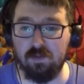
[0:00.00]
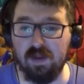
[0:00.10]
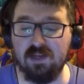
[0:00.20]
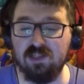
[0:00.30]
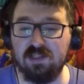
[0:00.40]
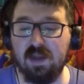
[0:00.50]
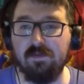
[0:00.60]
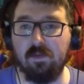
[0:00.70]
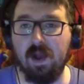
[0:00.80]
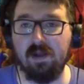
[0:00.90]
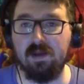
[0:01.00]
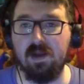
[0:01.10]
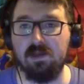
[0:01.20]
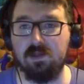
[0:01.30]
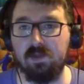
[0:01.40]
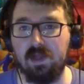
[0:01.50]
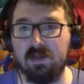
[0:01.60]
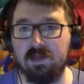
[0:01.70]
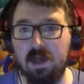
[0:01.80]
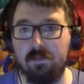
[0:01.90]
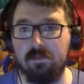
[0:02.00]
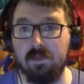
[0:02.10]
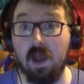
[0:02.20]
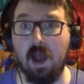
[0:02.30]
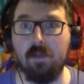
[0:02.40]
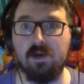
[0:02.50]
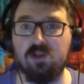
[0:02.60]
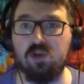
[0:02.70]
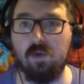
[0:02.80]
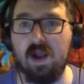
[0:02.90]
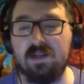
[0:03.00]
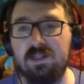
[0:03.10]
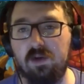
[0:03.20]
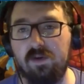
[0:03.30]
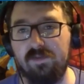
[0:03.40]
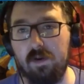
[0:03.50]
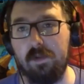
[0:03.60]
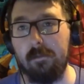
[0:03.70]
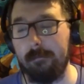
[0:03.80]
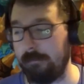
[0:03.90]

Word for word: Wait, I just set off a rocket. I just realized that. Operation Troll Rocket Steel confirmed.